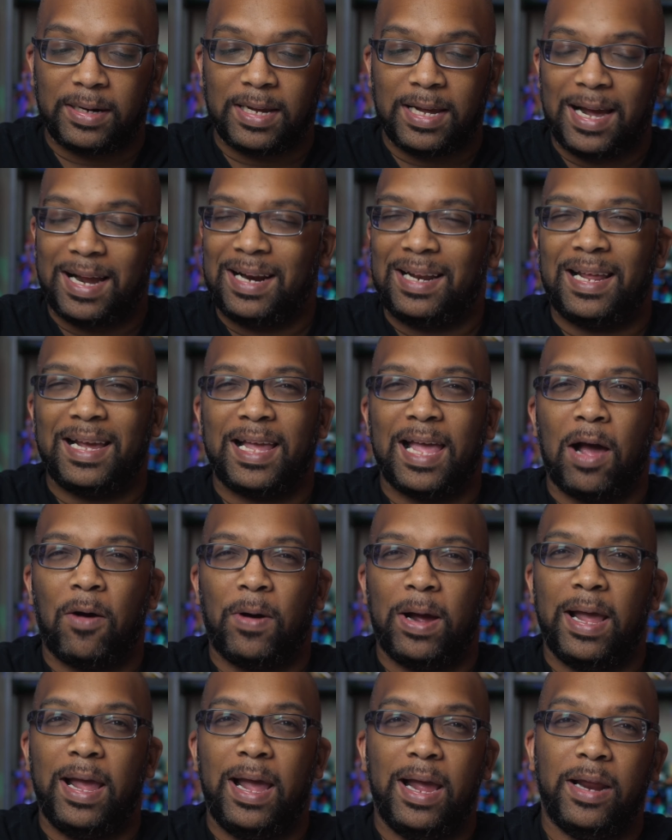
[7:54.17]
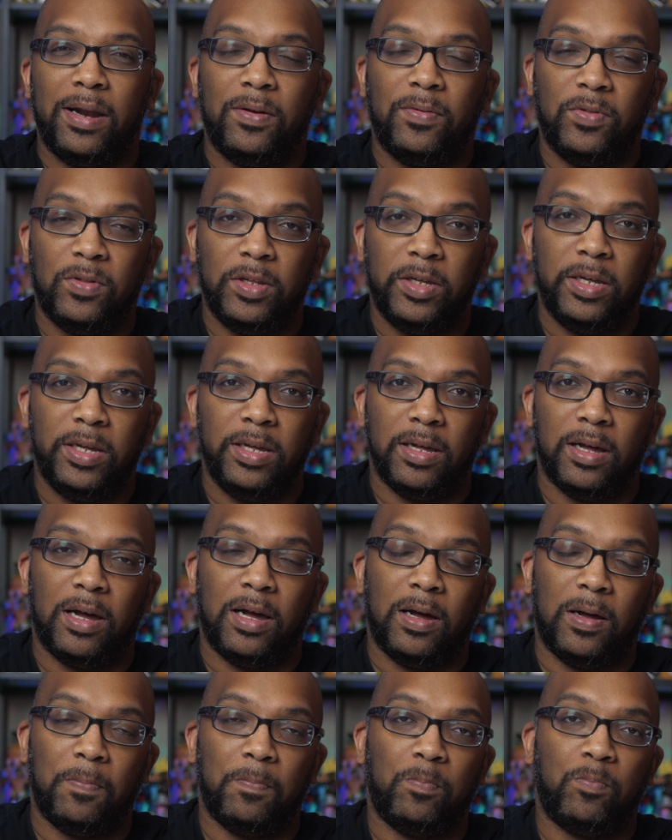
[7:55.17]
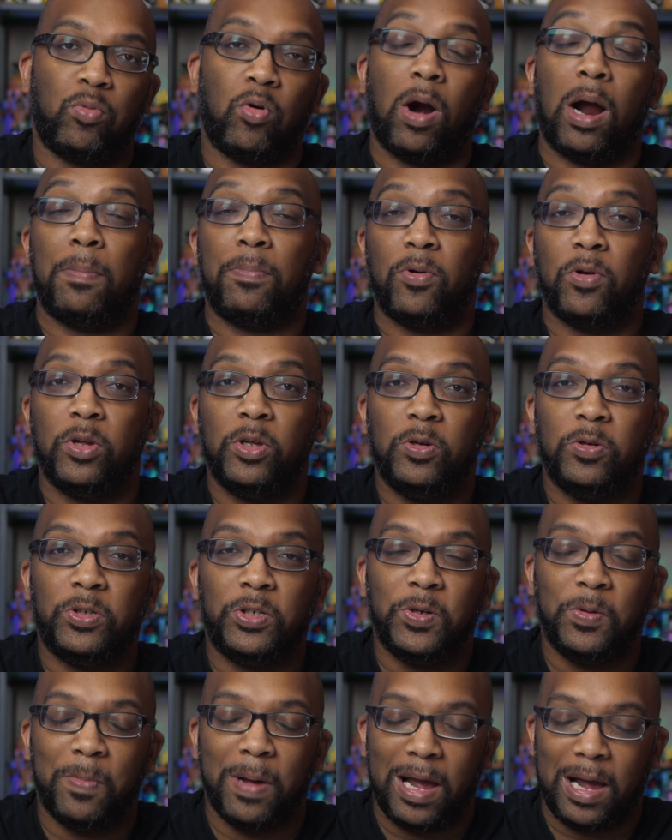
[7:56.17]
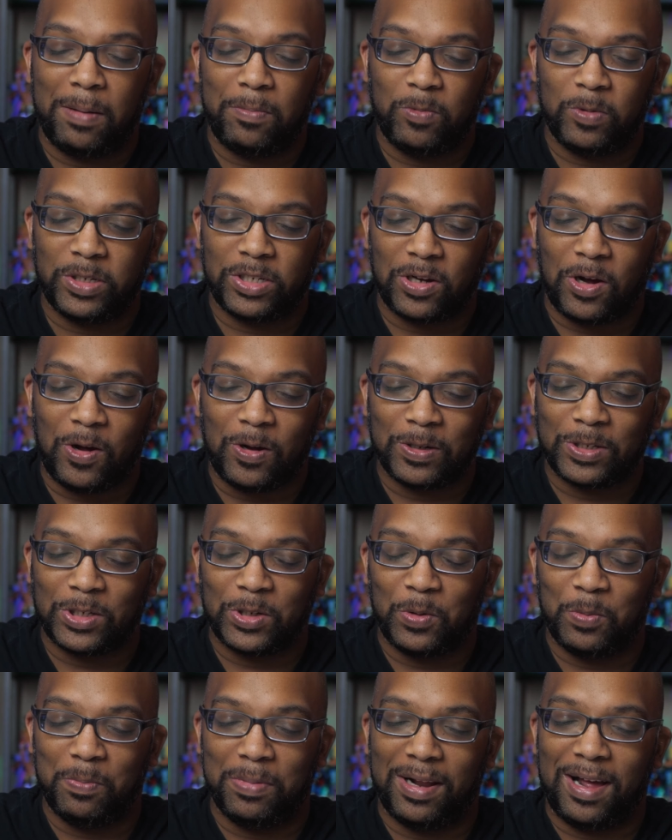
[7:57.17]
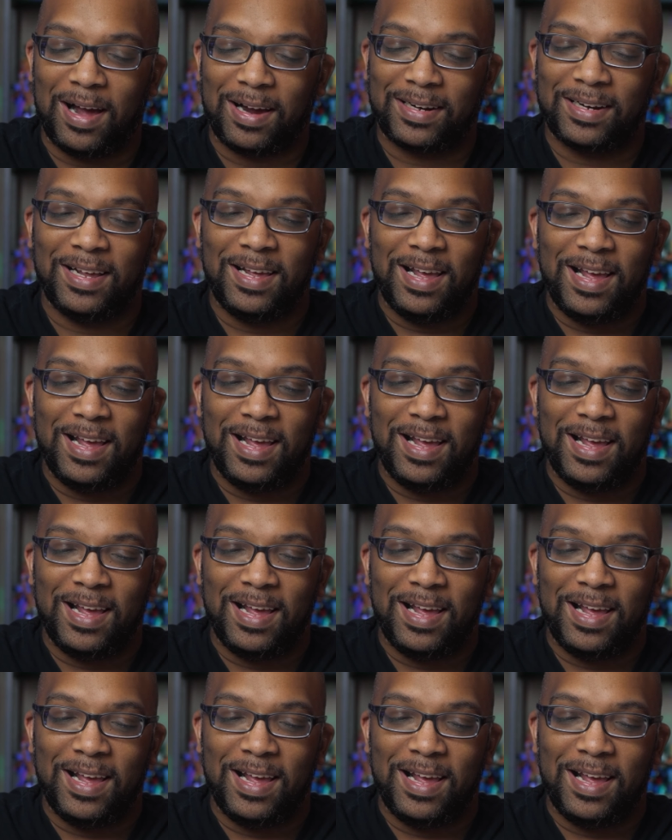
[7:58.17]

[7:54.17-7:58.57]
kind of like how I had the proper YouTube app was also blocked.